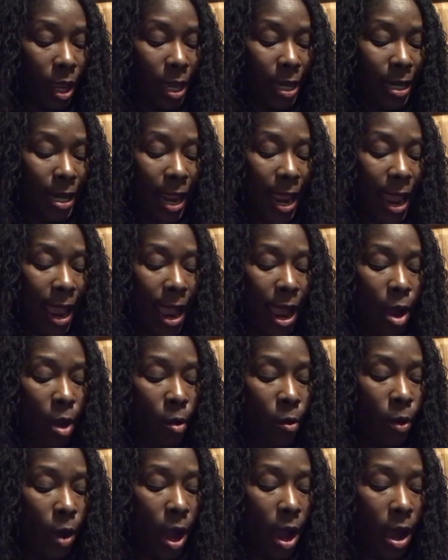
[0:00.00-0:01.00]

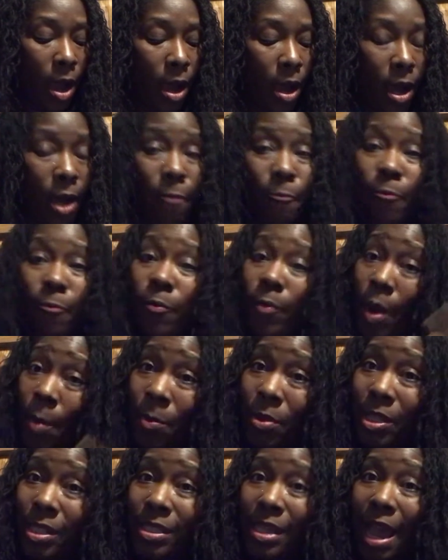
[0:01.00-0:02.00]
Now, uh,
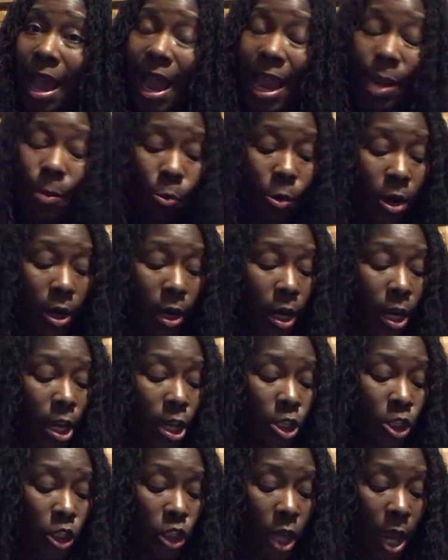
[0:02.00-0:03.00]
remember the time where
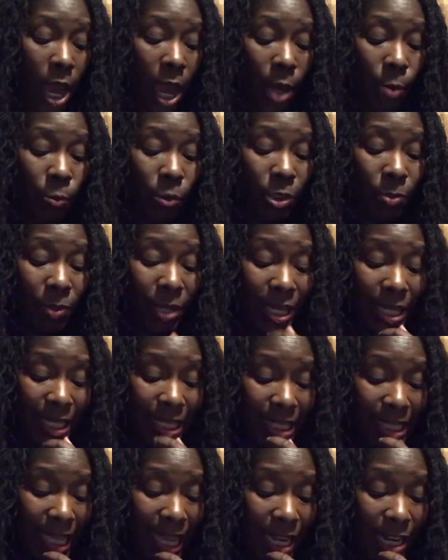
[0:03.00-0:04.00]
John was being
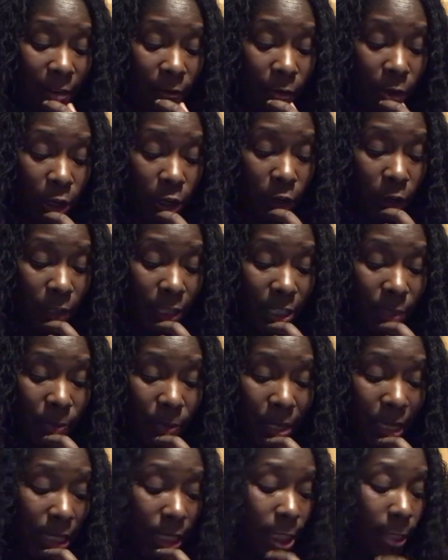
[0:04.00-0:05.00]
Santa for
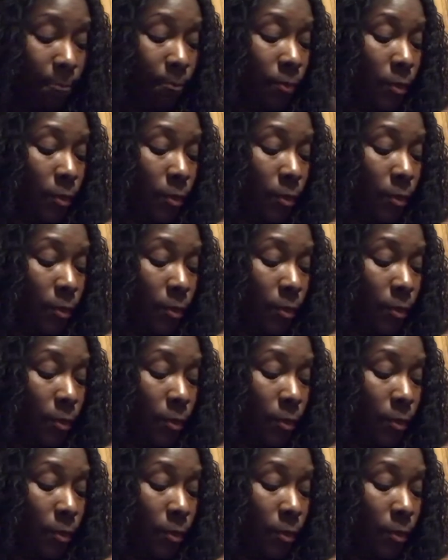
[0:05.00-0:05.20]
Christmas?